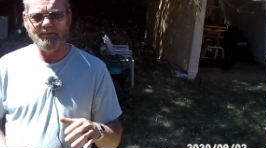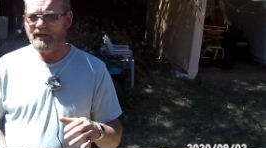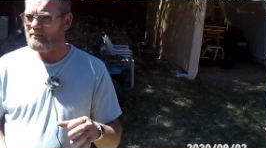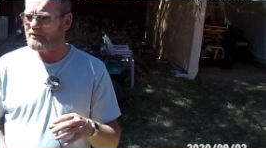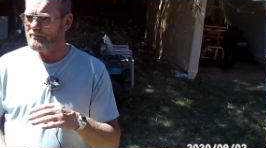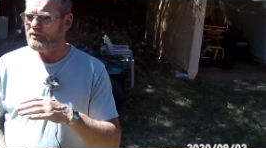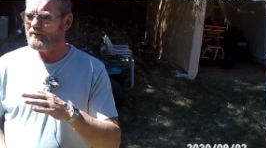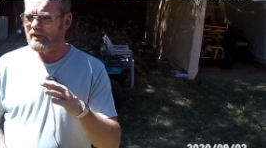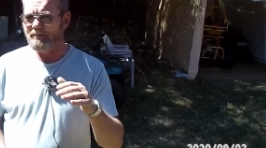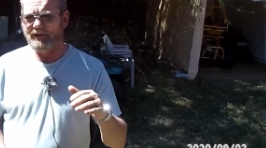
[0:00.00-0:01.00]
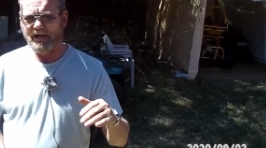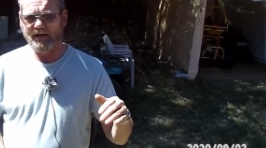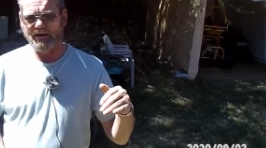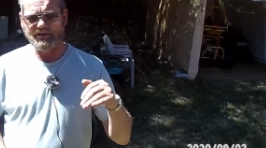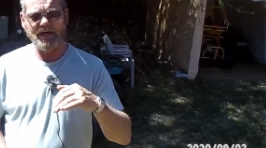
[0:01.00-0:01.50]
be able to move it up and
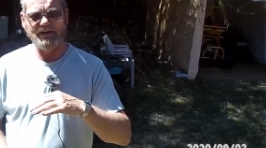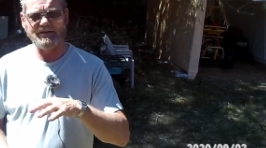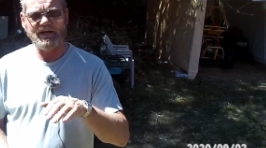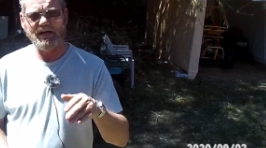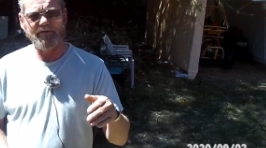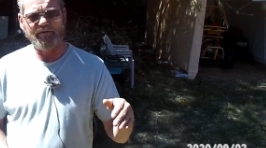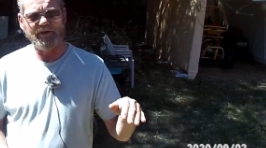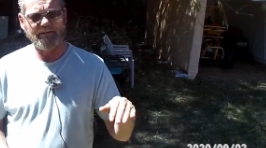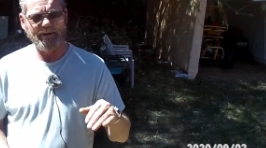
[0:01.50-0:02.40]
down and side to side and front